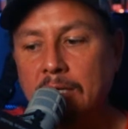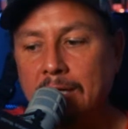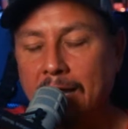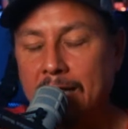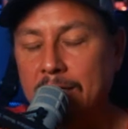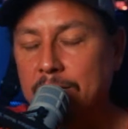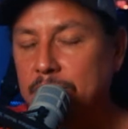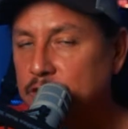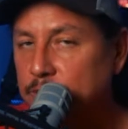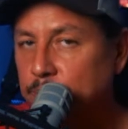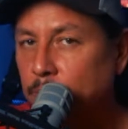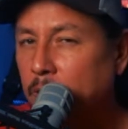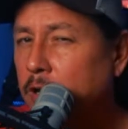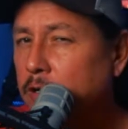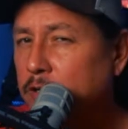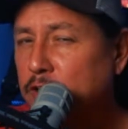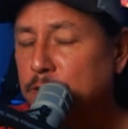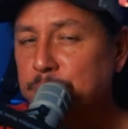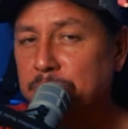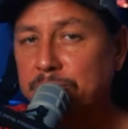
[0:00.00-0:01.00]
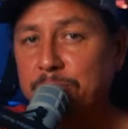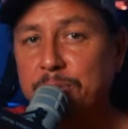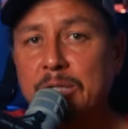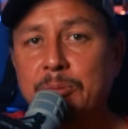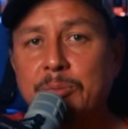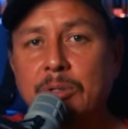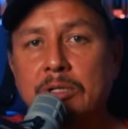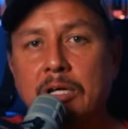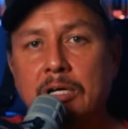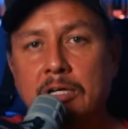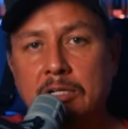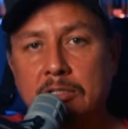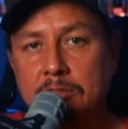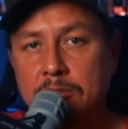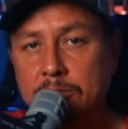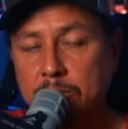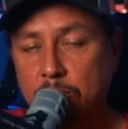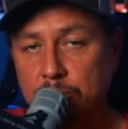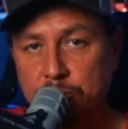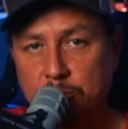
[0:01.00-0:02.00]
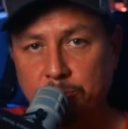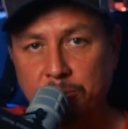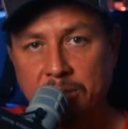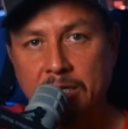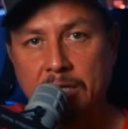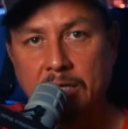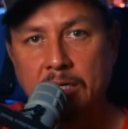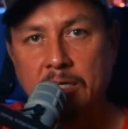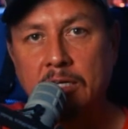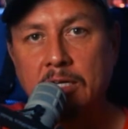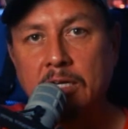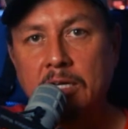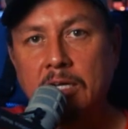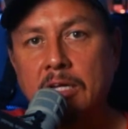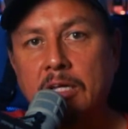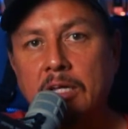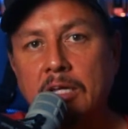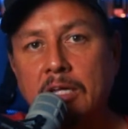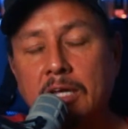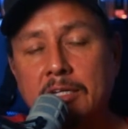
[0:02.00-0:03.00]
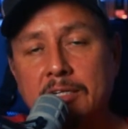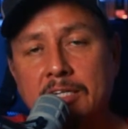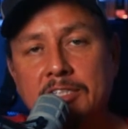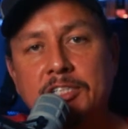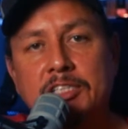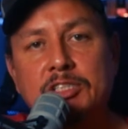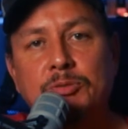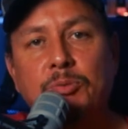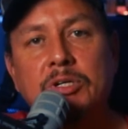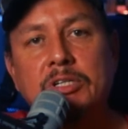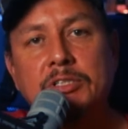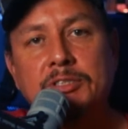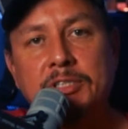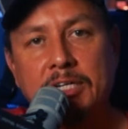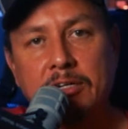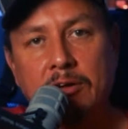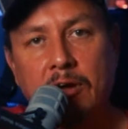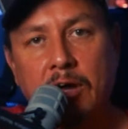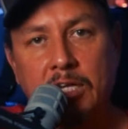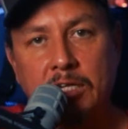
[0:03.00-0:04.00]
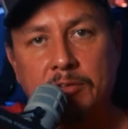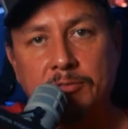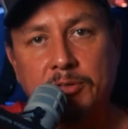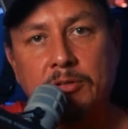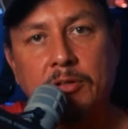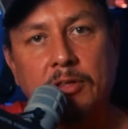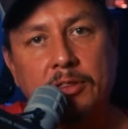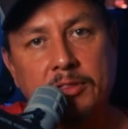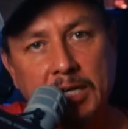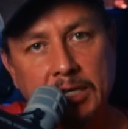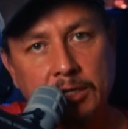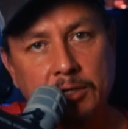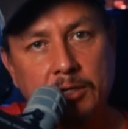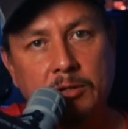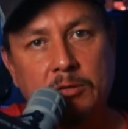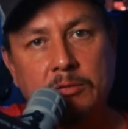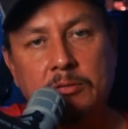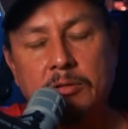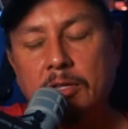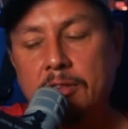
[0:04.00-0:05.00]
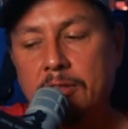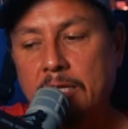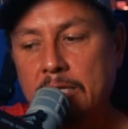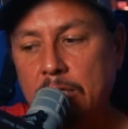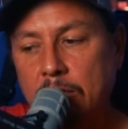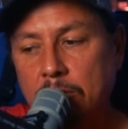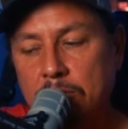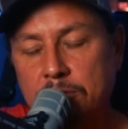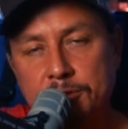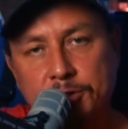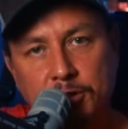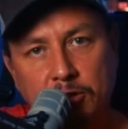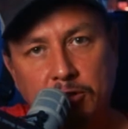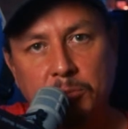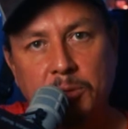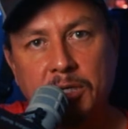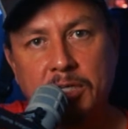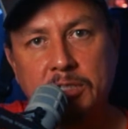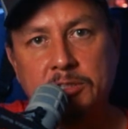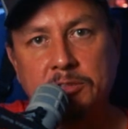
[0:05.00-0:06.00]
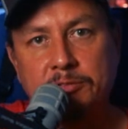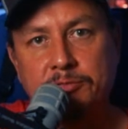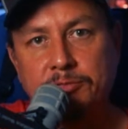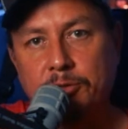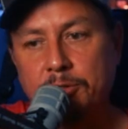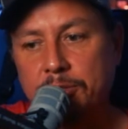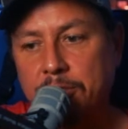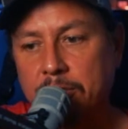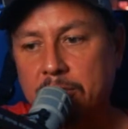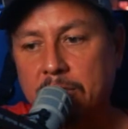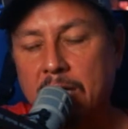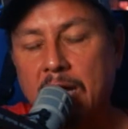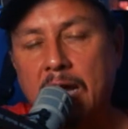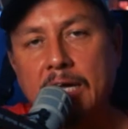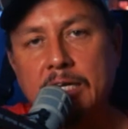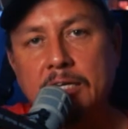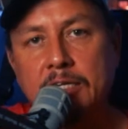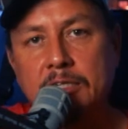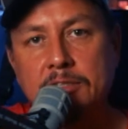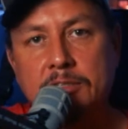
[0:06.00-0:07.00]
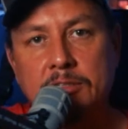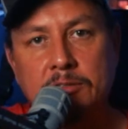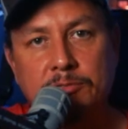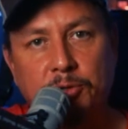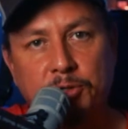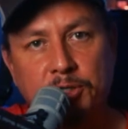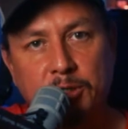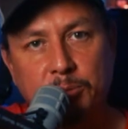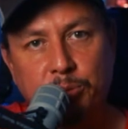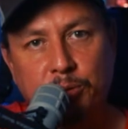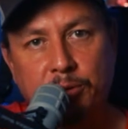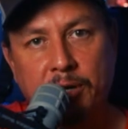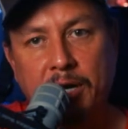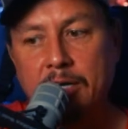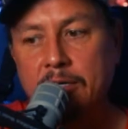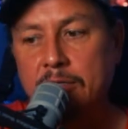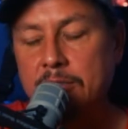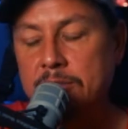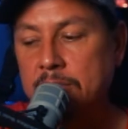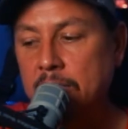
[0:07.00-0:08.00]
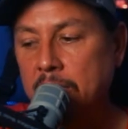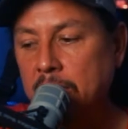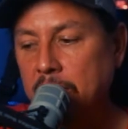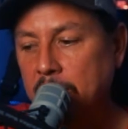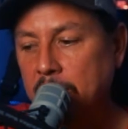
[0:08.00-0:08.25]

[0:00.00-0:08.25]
and a small group of people on social media. And I just want to say to all of you, thank you so much for your kindness, for your prayers,